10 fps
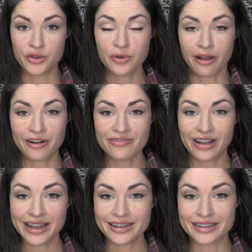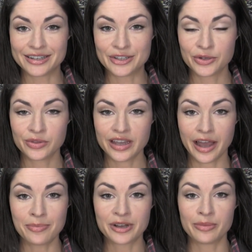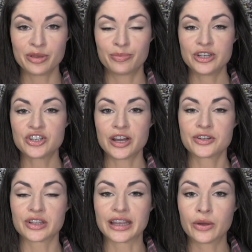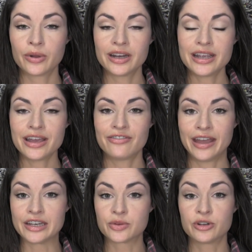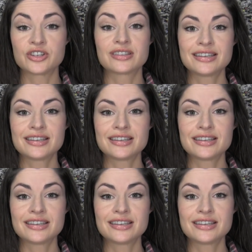You are invited to the upcoming BitShares liquidity event, which is